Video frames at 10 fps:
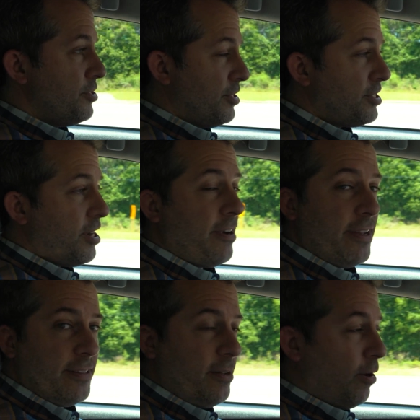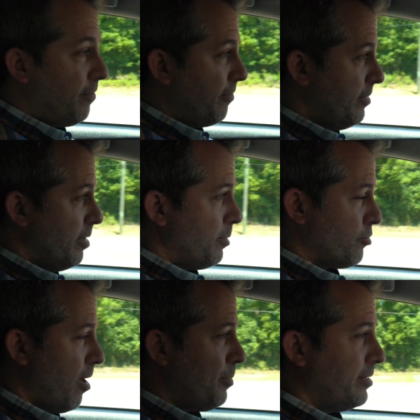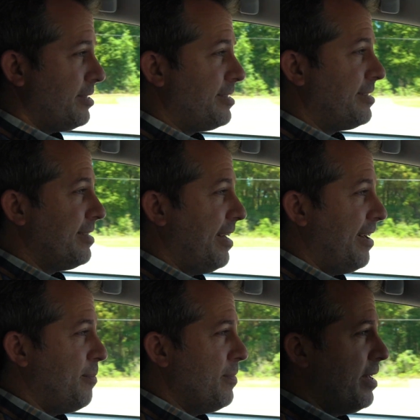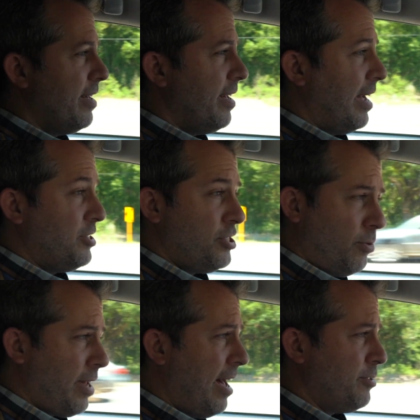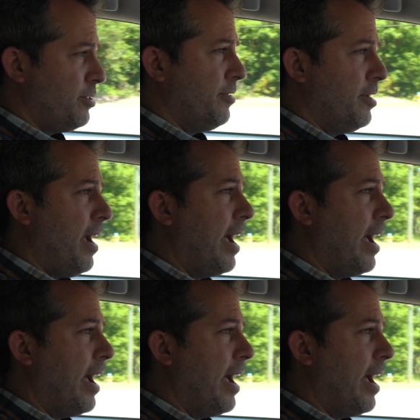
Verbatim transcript: So this area off of Demetropolis, um, I just sold a house over here